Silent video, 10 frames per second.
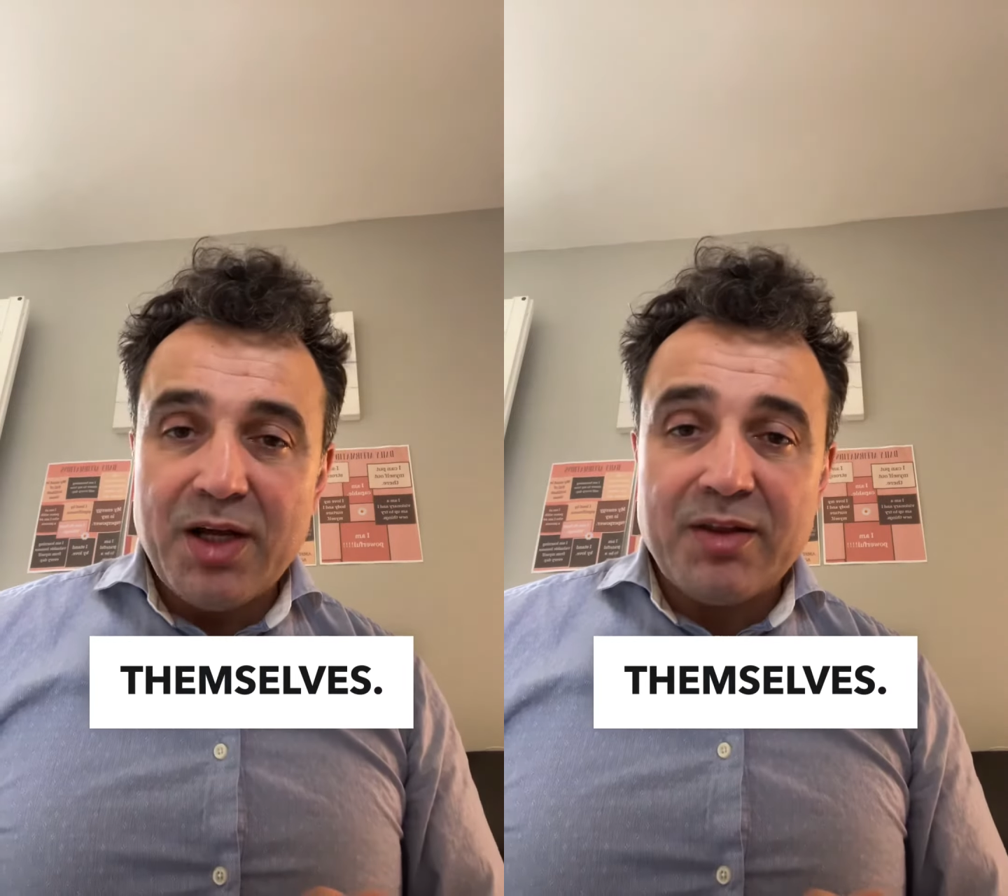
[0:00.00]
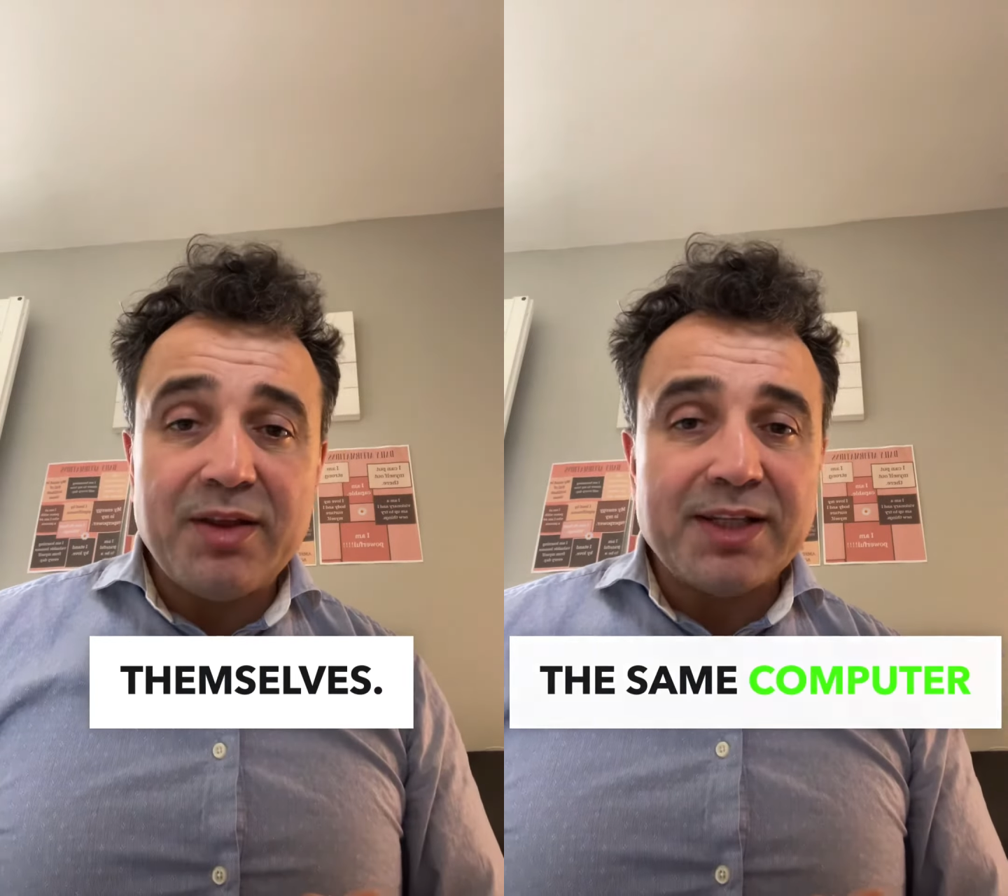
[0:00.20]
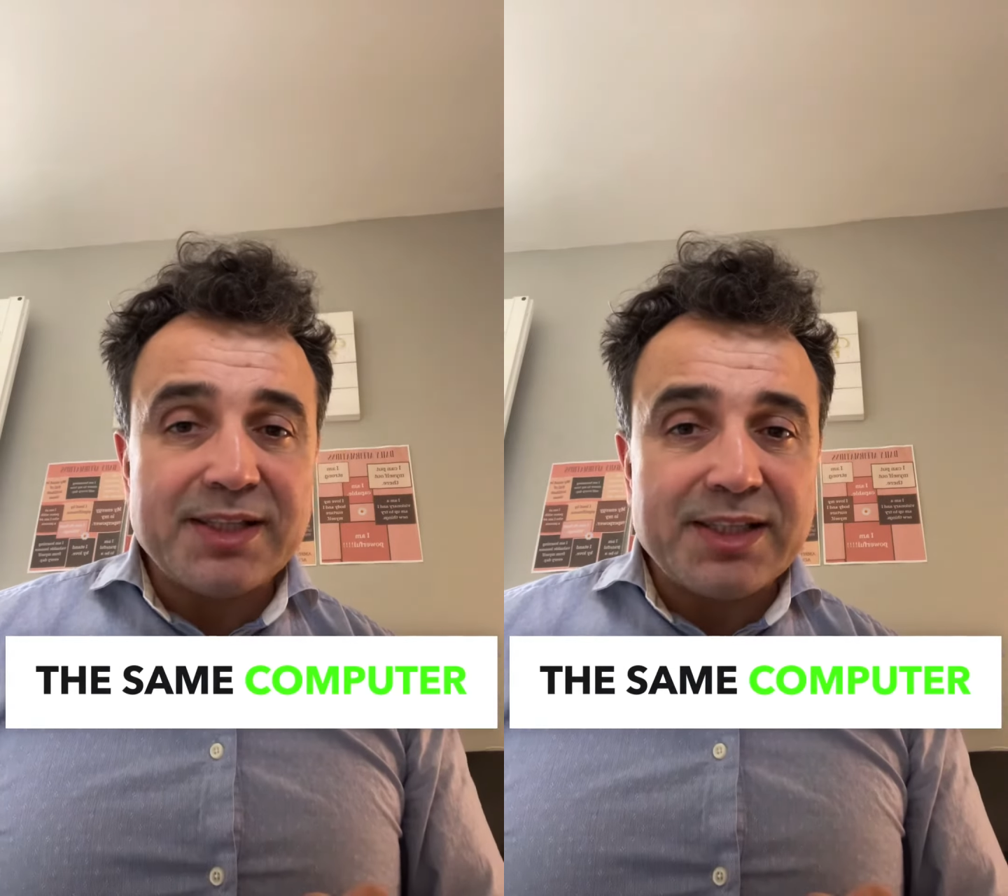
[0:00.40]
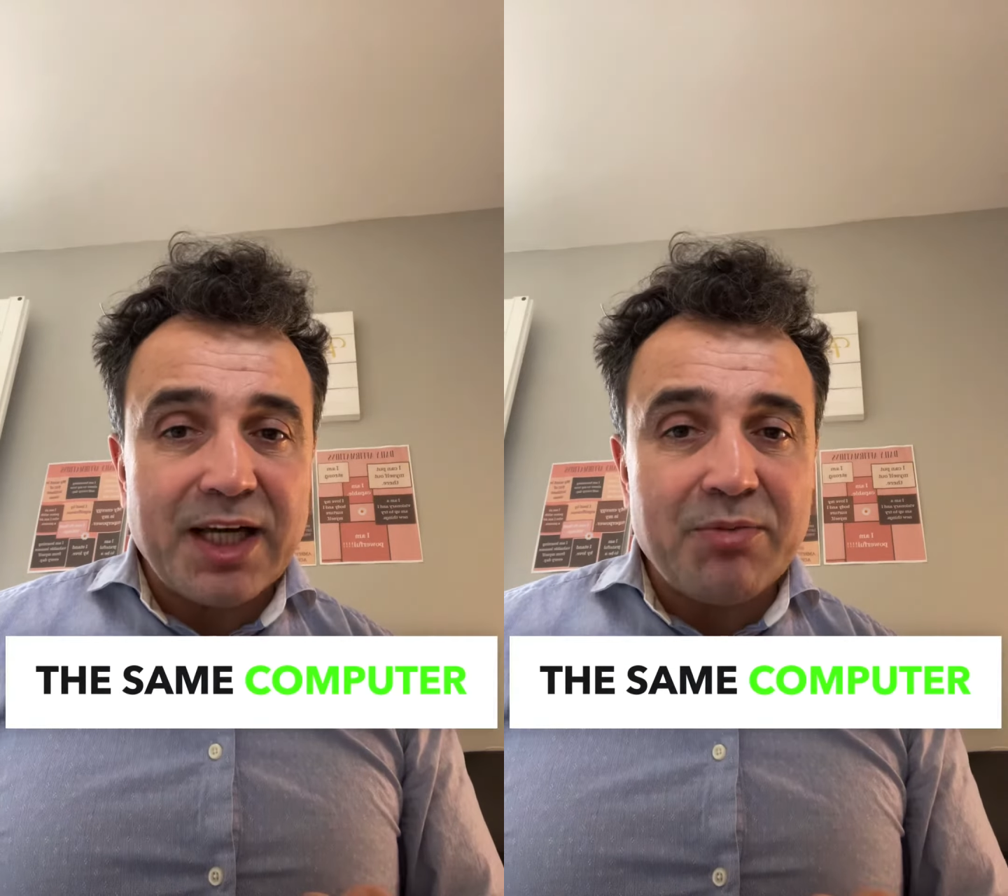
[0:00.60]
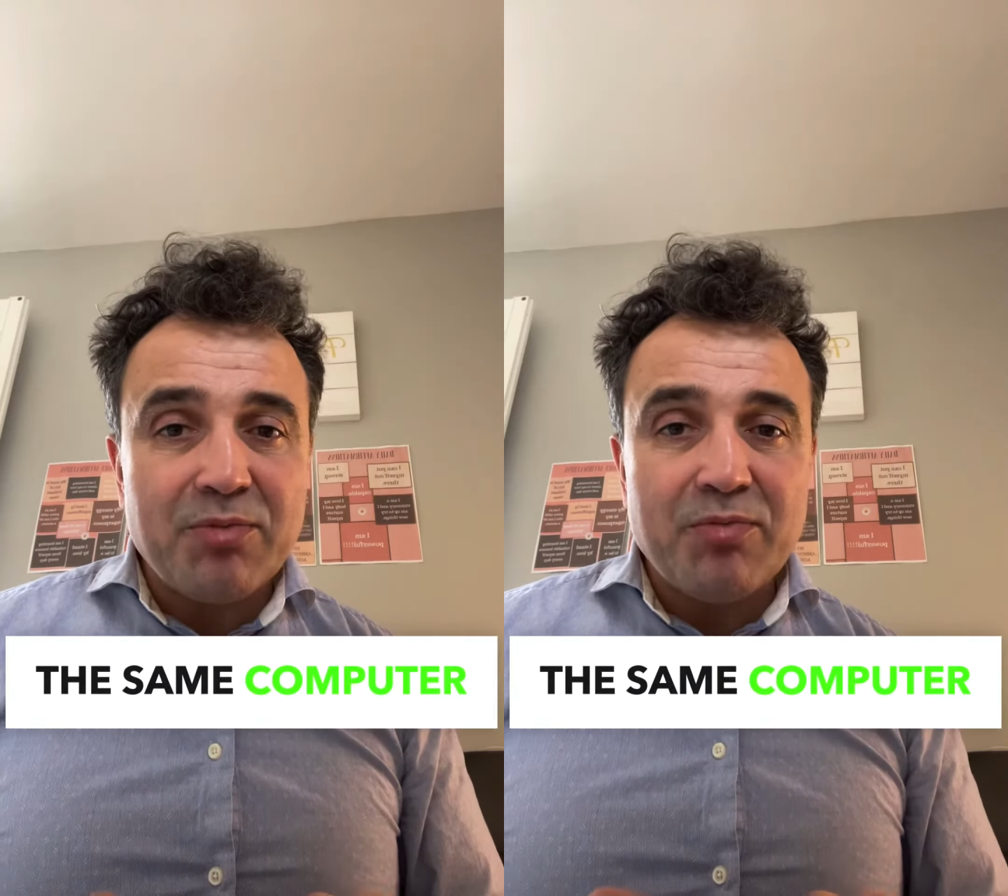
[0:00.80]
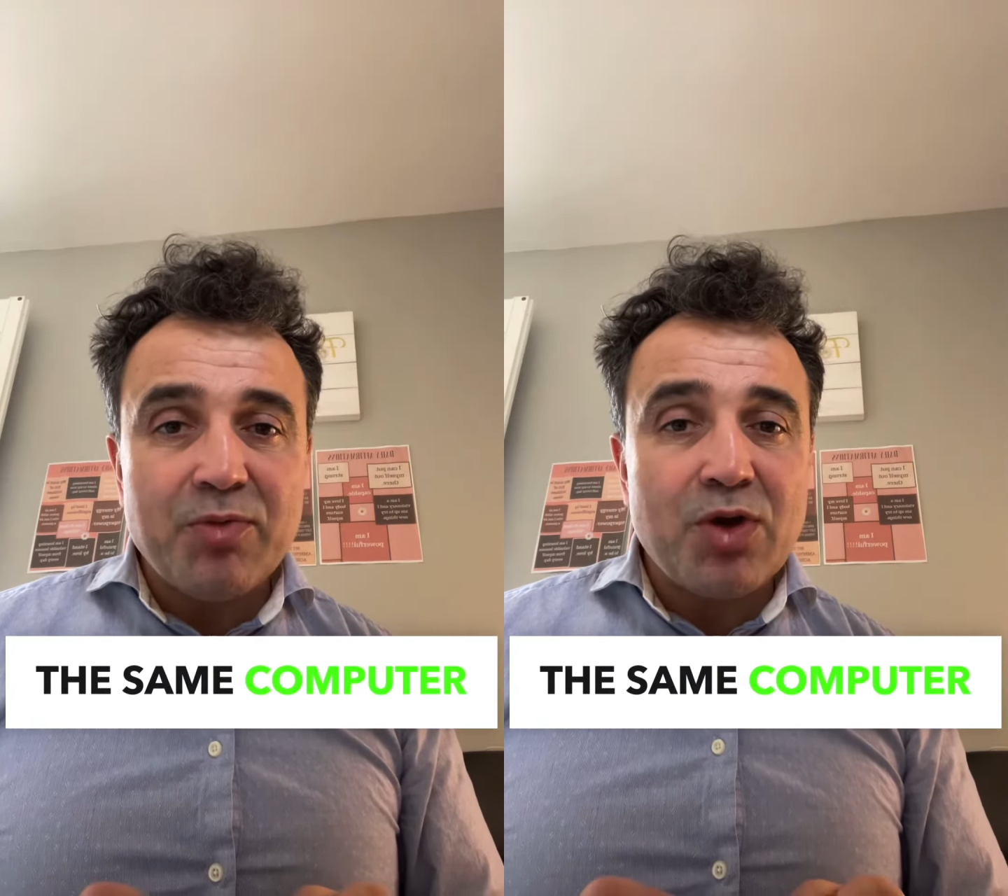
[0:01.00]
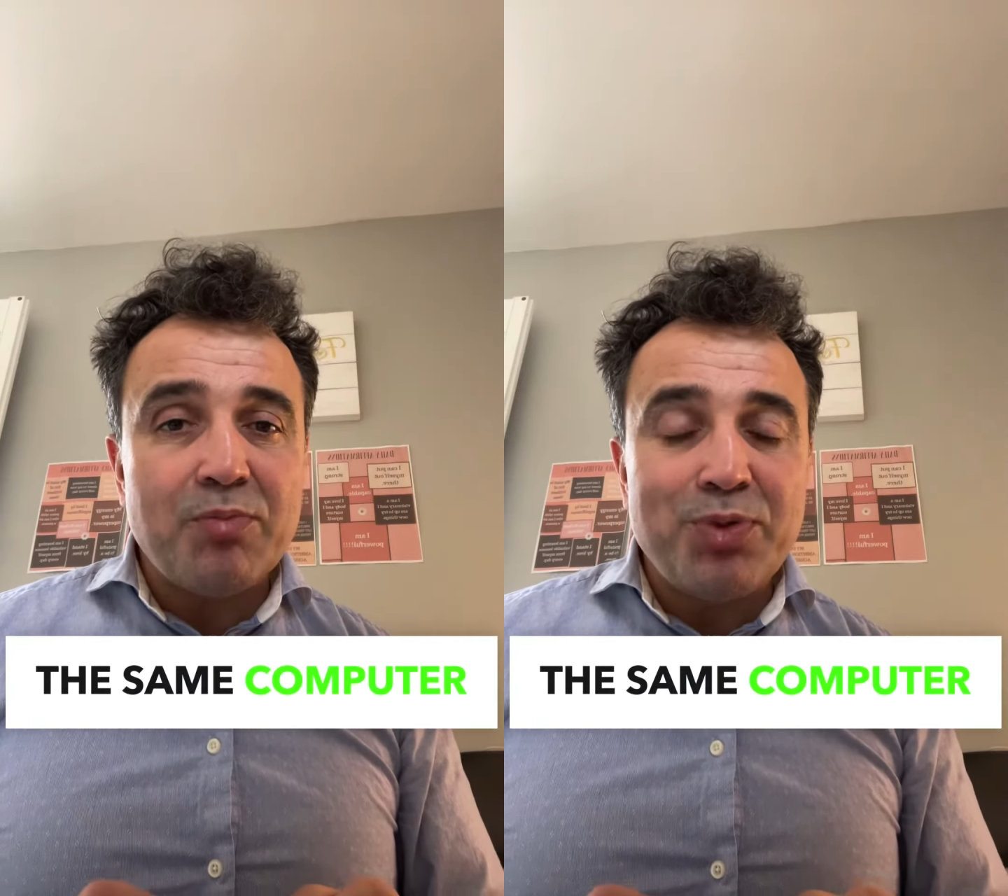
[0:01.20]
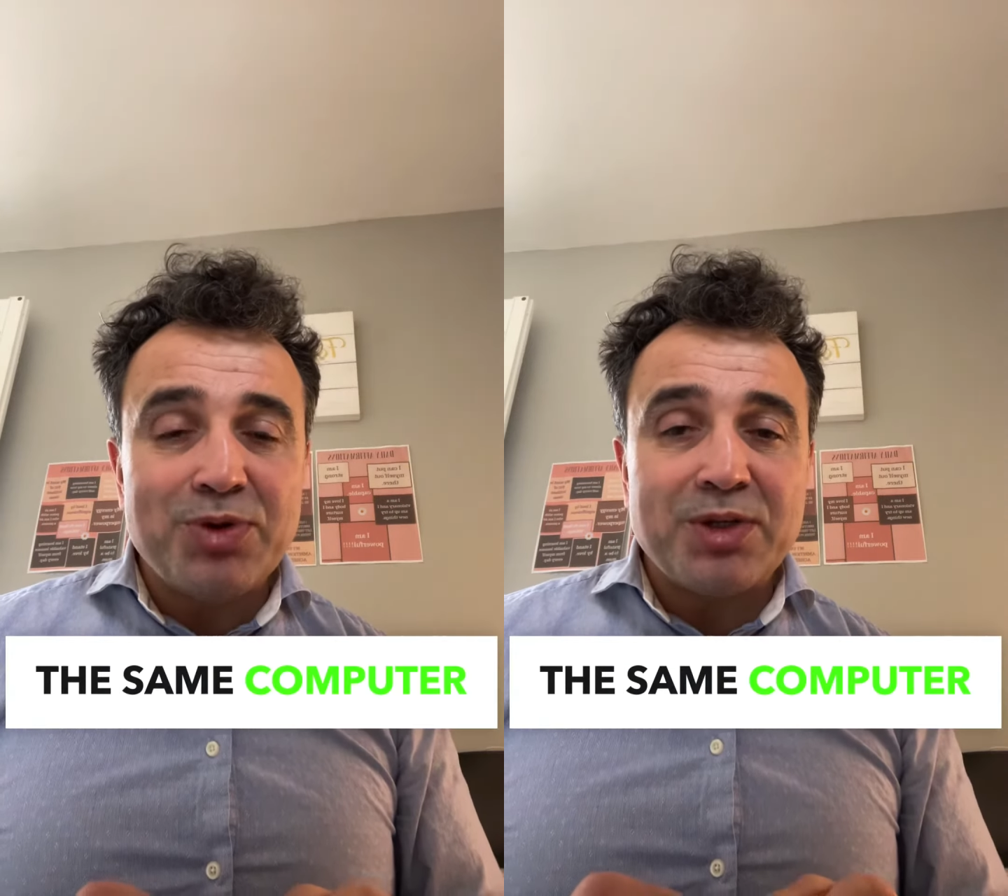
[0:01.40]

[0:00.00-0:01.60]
The same computer